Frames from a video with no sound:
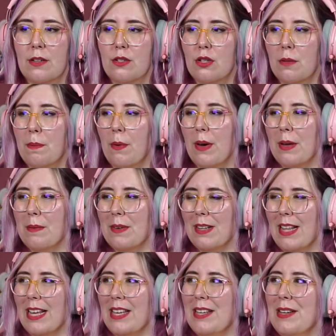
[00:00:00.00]
To the point where,
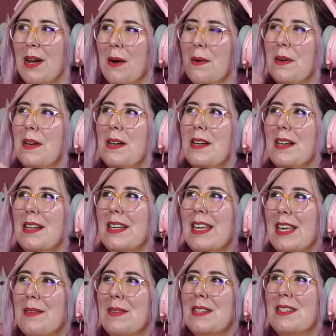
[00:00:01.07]
like, you know,
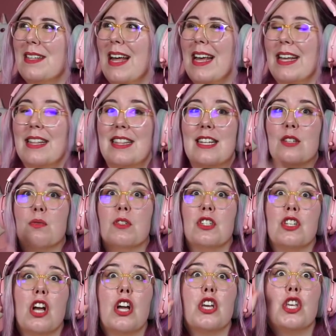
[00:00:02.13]
he was like, this
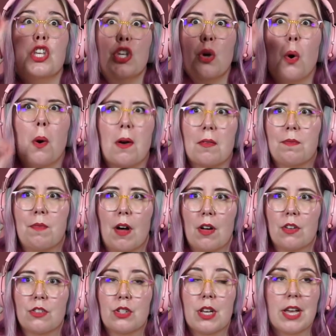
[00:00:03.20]
was your
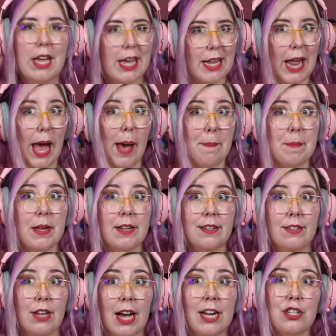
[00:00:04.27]
fault. It
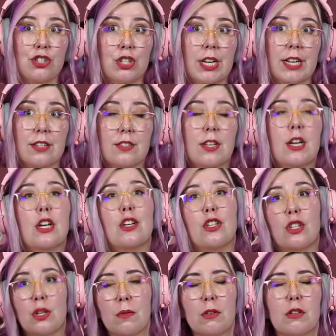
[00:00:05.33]
happened, not Jinx.
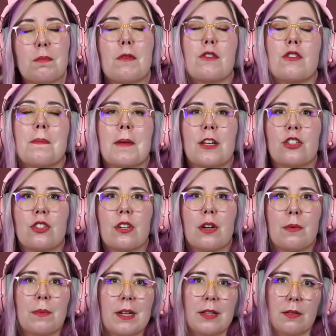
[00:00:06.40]
You were supposed to make
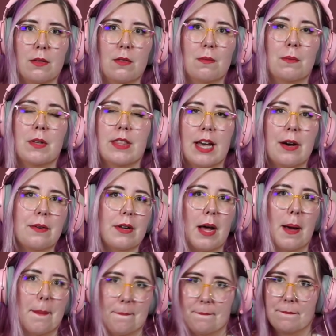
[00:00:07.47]
sure it went without,
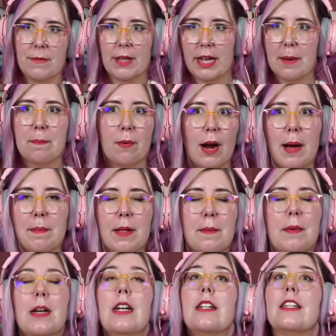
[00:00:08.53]
a problem.
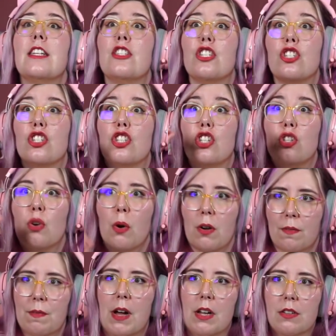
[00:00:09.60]
This is
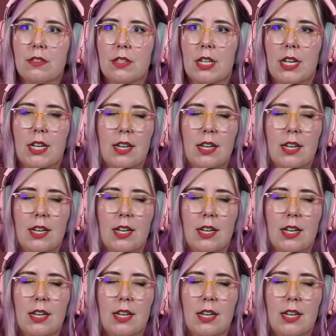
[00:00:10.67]
your fault.